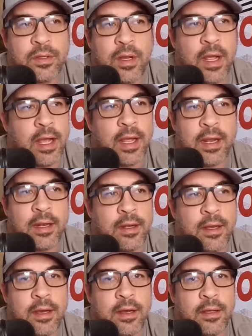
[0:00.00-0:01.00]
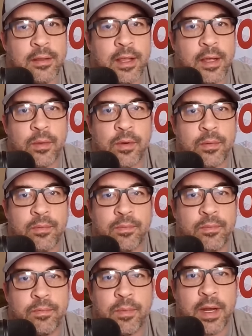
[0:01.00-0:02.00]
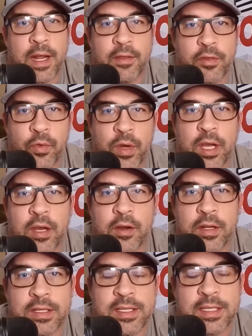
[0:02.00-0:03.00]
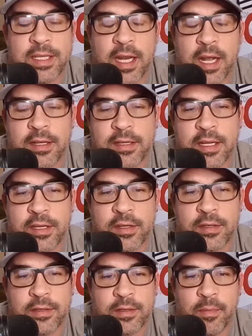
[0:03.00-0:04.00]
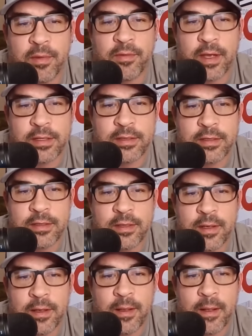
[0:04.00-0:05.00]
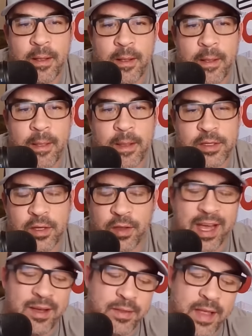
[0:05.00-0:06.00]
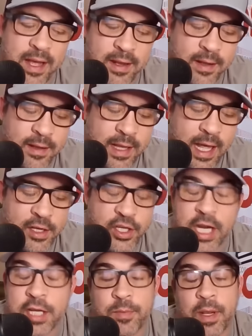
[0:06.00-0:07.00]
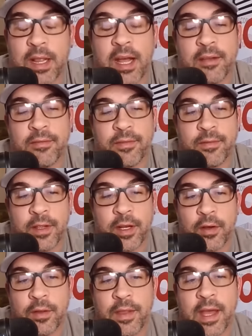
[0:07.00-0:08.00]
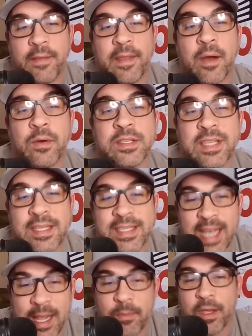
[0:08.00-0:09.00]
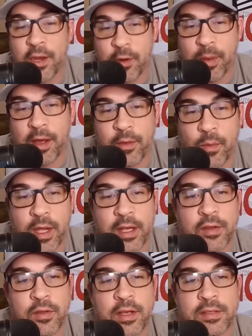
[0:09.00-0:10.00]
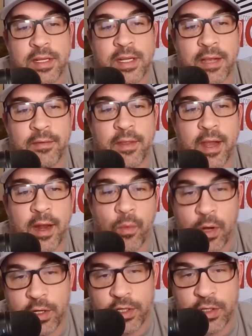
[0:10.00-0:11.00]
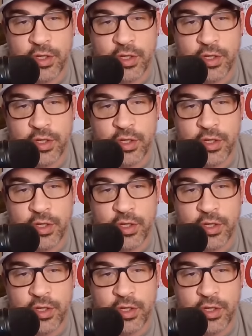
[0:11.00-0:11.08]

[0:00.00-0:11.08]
and uh, they were, and I had three hundred sixty-nine stitches in my face. So that, that, that changed my life, you know, and that, that was the same year, by the way, in two thousand eleven that I won two